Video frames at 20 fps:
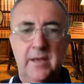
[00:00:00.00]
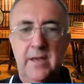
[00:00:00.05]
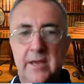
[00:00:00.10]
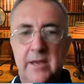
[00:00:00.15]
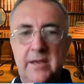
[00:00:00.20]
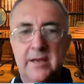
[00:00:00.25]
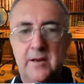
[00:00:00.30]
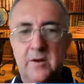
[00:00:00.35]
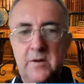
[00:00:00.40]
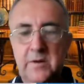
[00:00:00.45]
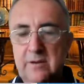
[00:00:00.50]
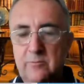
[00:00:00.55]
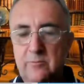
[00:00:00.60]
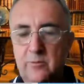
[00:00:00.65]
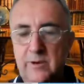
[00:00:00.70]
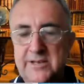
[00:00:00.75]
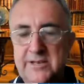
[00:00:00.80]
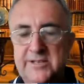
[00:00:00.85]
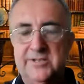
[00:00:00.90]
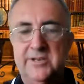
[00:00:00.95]
including
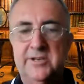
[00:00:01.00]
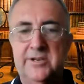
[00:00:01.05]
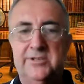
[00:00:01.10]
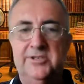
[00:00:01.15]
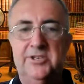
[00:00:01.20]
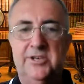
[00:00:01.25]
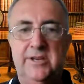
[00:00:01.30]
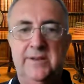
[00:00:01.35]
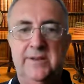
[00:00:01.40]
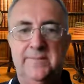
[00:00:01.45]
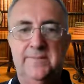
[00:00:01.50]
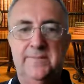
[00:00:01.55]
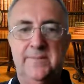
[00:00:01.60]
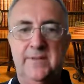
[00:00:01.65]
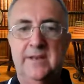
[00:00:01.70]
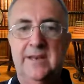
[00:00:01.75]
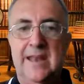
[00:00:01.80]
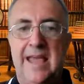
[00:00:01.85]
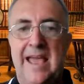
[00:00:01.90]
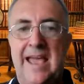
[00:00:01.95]
researching
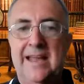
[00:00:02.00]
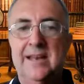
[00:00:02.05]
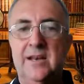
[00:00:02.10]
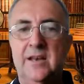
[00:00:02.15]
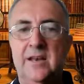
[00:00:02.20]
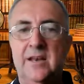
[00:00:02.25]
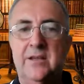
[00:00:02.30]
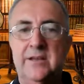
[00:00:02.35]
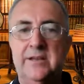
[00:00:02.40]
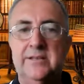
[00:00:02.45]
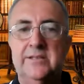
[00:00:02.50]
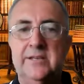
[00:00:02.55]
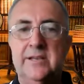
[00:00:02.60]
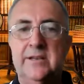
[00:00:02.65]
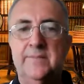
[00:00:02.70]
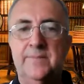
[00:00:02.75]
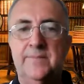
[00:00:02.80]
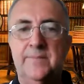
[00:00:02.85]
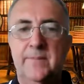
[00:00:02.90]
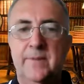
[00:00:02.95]
and analysing,
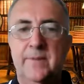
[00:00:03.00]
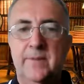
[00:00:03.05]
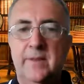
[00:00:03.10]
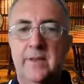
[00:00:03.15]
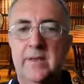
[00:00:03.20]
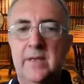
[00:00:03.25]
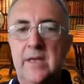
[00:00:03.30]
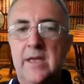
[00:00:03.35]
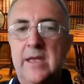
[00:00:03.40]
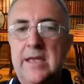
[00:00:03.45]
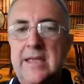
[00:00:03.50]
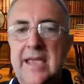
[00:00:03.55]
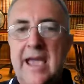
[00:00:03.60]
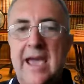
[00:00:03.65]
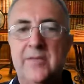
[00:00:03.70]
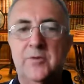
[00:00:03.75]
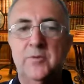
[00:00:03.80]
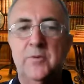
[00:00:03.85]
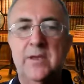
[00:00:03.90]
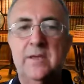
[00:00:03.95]

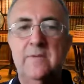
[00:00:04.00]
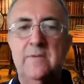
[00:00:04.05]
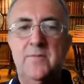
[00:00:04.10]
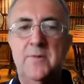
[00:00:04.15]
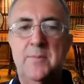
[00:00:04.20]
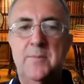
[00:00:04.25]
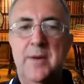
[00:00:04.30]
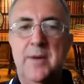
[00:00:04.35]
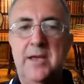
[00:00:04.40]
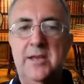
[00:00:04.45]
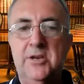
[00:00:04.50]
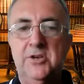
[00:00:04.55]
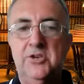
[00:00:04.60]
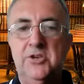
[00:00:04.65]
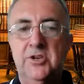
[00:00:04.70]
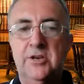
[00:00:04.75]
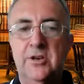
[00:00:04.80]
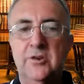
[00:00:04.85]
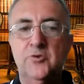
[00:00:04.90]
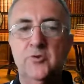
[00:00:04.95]
gathering
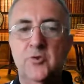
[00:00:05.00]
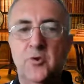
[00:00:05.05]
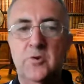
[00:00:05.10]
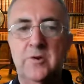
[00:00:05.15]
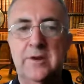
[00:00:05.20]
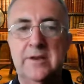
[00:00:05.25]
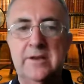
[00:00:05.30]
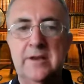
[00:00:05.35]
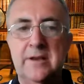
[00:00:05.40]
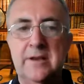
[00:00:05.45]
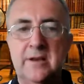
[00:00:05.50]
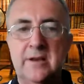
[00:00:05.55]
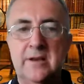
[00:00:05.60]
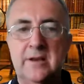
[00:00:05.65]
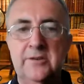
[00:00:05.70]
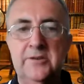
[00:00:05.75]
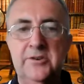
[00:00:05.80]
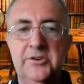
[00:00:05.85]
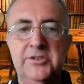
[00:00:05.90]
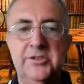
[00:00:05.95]
information and drawing
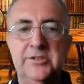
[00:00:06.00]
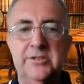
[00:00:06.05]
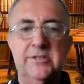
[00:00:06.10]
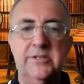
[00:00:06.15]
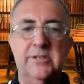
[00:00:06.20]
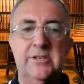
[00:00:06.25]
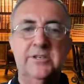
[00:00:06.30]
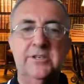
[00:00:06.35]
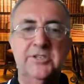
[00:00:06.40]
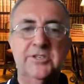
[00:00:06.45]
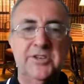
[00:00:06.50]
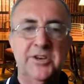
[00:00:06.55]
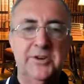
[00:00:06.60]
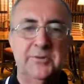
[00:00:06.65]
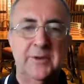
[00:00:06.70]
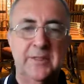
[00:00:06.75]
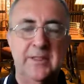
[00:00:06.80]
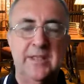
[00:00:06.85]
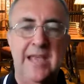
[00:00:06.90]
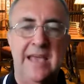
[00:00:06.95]
conclusions,
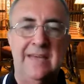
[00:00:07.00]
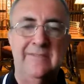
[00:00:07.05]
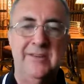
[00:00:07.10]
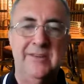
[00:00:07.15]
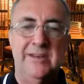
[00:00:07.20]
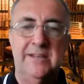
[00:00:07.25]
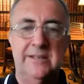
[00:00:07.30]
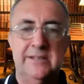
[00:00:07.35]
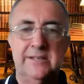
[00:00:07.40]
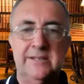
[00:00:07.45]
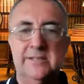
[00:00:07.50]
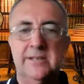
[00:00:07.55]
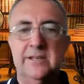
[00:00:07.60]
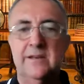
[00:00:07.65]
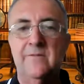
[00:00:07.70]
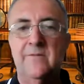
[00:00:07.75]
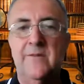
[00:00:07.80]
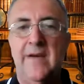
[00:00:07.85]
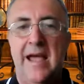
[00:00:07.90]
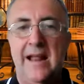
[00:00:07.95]
considering the evidence and
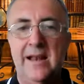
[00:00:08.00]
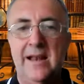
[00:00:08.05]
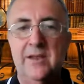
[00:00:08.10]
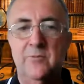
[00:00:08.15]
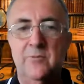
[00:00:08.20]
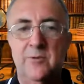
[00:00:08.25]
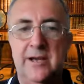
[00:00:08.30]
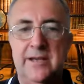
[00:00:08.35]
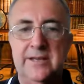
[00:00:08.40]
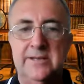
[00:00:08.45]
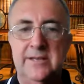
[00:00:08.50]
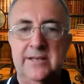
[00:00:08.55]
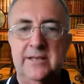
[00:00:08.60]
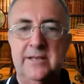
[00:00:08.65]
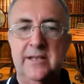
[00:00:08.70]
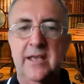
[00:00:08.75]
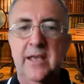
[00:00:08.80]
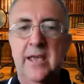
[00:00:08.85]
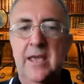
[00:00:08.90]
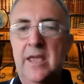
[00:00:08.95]
evaluating
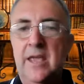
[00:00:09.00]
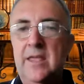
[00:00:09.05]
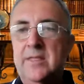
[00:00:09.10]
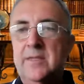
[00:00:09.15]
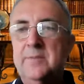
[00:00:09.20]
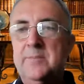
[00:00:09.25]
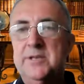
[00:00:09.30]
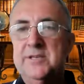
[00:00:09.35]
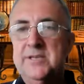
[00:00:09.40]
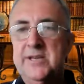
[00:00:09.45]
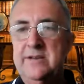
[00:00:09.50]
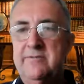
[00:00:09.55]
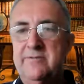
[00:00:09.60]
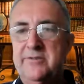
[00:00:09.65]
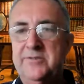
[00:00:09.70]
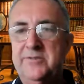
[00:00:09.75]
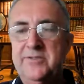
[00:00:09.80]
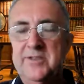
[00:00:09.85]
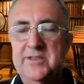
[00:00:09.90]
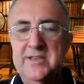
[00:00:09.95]
the
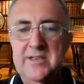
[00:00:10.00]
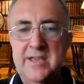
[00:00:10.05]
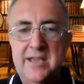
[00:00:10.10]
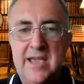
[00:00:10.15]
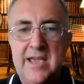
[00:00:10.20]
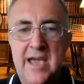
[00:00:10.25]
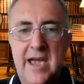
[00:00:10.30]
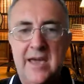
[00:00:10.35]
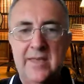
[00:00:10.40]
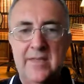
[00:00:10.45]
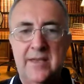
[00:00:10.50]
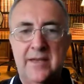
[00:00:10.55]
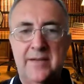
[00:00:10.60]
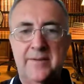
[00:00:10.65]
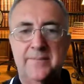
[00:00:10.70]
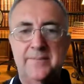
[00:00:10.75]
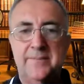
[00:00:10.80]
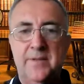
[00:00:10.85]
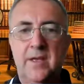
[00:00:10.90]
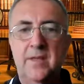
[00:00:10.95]
material that you gather,
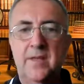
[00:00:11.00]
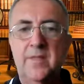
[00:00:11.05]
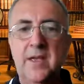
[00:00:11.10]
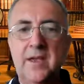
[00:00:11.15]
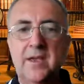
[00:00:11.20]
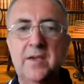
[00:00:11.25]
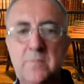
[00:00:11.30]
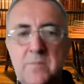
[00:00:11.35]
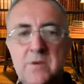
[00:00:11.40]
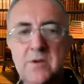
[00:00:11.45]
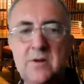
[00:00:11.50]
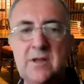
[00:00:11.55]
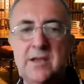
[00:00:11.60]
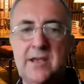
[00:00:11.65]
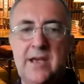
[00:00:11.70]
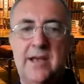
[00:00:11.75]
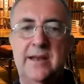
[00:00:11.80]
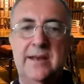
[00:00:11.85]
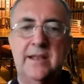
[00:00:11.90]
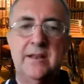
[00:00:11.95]
and then
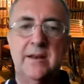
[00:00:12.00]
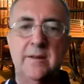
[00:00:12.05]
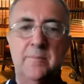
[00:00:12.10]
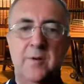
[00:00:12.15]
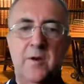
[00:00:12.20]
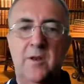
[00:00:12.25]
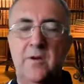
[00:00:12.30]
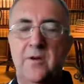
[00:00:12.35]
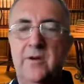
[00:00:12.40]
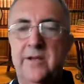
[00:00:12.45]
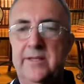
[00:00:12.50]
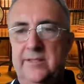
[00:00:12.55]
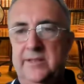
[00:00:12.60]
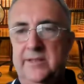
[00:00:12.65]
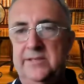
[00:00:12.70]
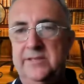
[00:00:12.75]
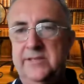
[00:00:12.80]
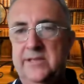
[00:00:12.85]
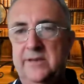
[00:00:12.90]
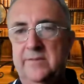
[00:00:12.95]
communicating and applying
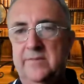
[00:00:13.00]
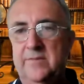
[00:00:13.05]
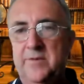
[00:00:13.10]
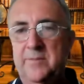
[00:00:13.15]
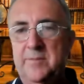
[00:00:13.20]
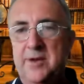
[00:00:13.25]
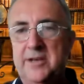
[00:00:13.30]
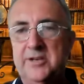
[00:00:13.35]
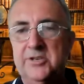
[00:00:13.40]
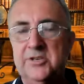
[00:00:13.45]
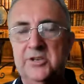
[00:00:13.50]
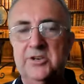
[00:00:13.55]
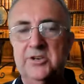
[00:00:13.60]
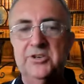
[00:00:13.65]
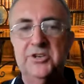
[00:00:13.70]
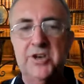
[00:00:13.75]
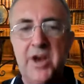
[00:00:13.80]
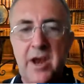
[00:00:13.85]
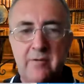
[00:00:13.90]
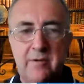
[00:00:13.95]
this information and
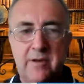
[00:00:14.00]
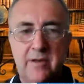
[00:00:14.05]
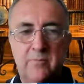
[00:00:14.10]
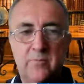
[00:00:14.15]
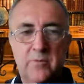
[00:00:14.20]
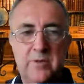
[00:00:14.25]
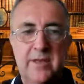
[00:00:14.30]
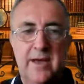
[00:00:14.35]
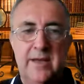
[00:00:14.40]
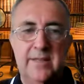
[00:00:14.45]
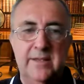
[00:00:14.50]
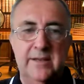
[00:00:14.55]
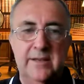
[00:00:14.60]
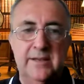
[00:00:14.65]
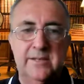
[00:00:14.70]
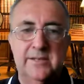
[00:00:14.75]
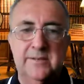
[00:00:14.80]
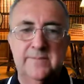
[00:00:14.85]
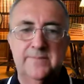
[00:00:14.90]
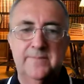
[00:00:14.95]
sharing it with
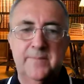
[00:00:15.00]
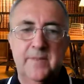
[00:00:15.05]
others.